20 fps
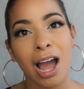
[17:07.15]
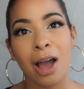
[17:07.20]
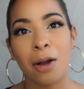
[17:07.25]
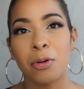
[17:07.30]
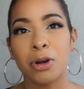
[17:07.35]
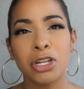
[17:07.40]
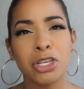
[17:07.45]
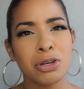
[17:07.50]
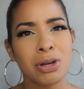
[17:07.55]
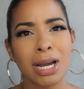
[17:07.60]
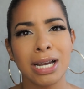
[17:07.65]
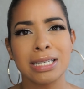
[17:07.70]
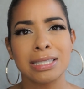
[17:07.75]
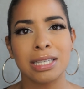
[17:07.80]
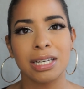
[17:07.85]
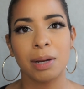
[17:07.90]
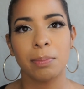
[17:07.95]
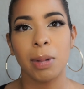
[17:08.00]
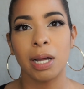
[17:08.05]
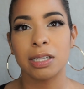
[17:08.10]
What do you guys
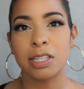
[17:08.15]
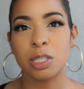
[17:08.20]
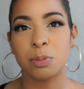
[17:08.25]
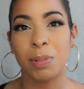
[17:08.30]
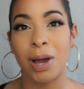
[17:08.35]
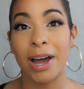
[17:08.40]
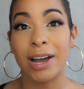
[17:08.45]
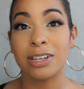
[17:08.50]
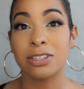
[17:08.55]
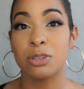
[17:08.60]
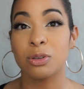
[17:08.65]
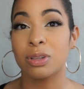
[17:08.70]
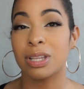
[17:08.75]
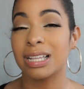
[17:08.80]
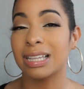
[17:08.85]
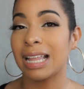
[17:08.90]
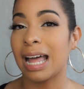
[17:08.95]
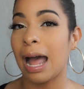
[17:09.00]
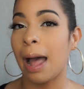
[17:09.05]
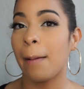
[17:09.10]
think about this box? Do you
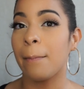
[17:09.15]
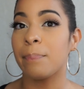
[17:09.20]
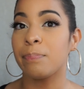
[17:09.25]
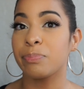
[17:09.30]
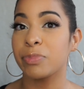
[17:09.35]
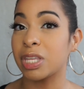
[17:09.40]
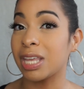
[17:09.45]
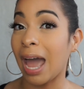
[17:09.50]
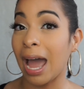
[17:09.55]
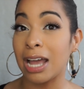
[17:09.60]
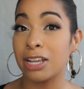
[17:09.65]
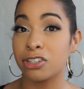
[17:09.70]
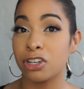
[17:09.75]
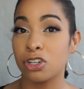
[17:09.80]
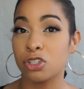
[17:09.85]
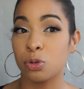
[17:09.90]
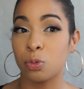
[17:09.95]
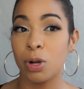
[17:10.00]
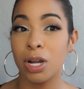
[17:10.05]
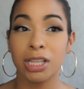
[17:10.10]
think that the
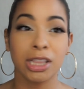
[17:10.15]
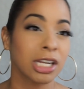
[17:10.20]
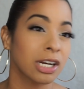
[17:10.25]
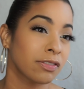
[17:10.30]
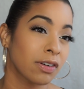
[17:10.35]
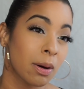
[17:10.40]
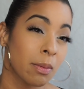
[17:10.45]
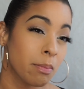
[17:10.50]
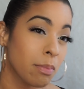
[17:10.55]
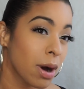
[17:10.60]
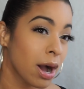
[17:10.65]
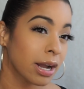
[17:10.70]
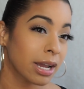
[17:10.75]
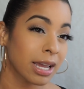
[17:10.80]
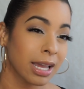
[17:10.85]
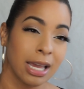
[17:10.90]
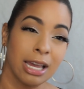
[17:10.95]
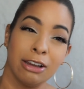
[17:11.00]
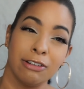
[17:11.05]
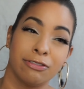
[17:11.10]
eyeshadows are worth it? If I'm
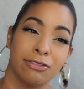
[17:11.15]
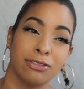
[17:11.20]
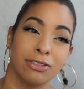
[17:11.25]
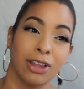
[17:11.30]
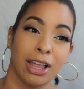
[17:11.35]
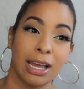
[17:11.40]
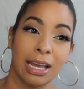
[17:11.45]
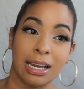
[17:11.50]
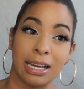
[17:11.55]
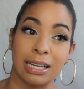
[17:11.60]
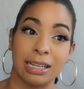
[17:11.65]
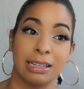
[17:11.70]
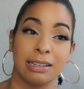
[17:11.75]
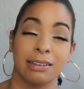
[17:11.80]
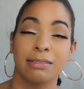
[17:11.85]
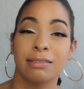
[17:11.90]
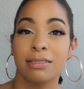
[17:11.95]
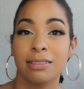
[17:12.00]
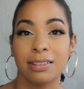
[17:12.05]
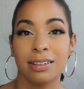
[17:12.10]
bugging, if like,
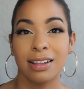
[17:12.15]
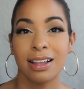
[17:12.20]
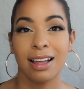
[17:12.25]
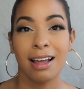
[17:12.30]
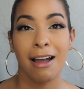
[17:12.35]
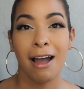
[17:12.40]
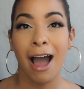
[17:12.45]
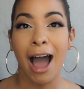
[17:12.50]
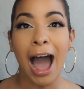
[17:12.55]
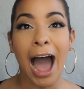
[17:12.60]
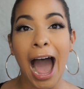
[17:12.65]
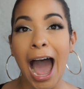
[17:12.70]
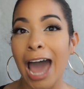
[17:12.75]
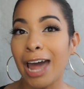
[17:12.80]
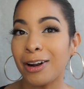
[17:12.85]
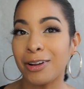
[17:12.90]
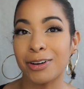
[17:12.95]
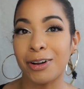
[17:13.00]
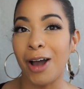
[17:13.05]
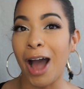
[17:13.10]
I
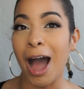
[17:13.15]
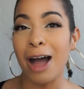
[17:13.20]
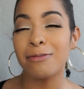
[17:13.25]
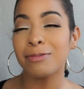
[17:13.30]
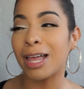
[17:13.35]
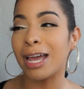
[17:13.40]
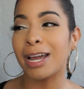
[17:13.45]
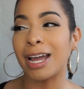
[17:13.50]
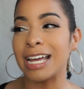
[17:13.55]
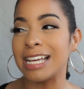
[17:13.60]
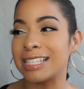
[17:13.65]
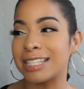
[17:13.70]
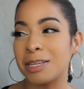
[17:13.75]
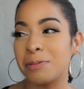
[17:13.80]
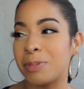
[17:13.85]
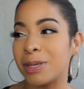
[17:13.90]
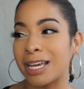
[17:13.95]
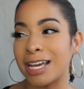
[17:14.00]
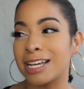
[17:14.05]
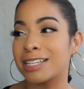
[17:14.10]
don't know, I'm like, is
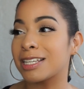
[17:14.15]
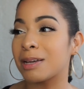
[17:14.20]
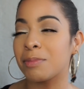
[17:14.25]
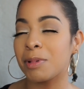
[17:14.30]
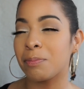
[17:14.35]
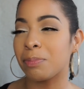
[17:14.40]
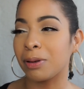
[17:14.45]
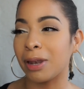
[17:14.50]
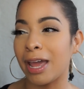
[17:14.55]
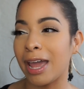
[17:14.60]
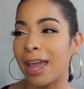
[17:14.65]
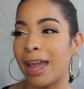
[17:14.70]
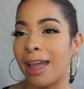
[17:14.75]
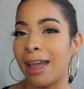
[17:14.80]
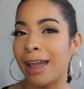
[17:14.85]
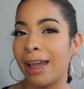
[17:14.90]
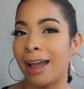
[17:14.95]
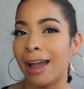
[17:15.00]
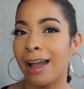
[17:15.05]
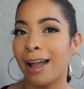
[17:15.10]
it because I've been
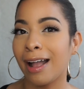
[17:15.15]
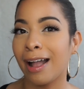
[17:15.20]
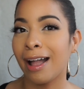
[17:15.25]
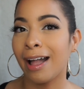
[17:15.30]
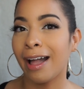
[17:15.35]
playing?